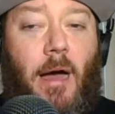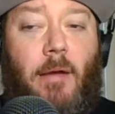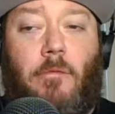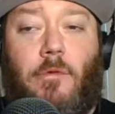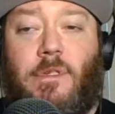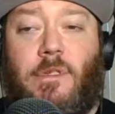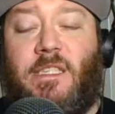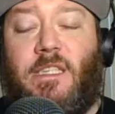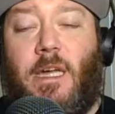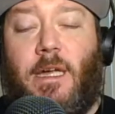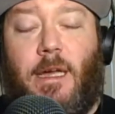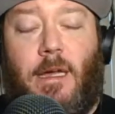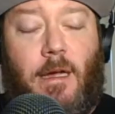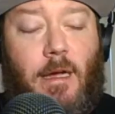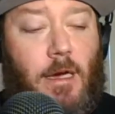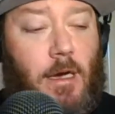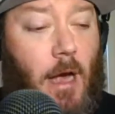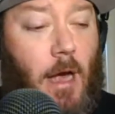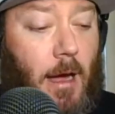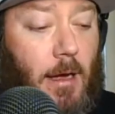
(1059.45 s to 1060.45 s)
I was
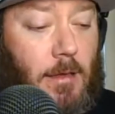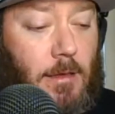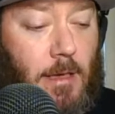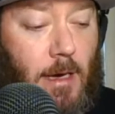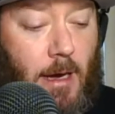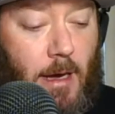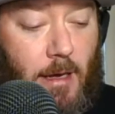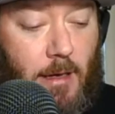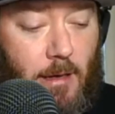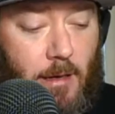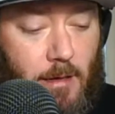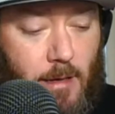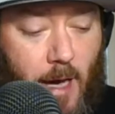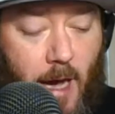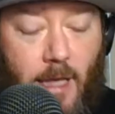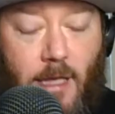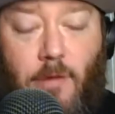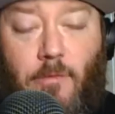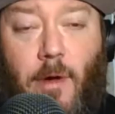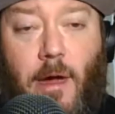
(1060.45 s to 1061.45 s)
thinking
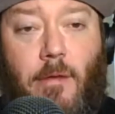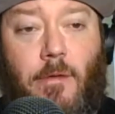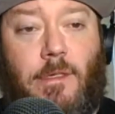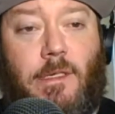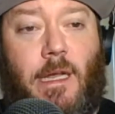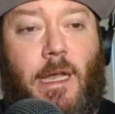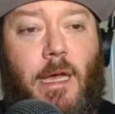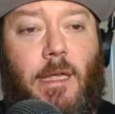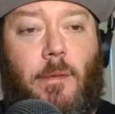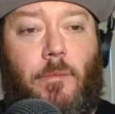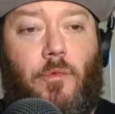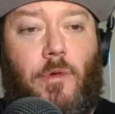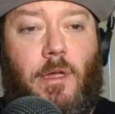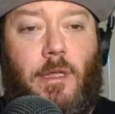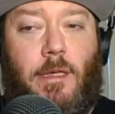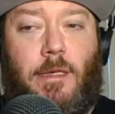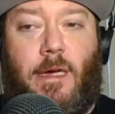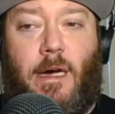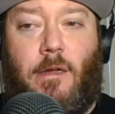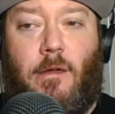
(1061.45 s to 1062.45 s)
Kylie Rae was going to end up
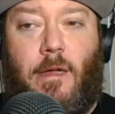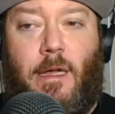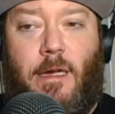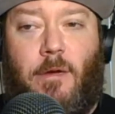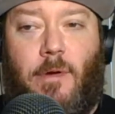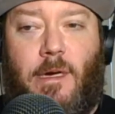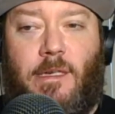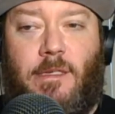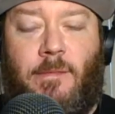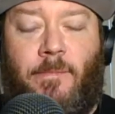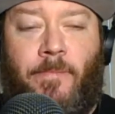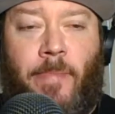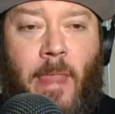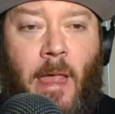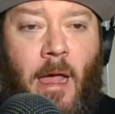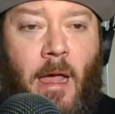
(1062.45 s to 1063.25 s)
winning the title anyways.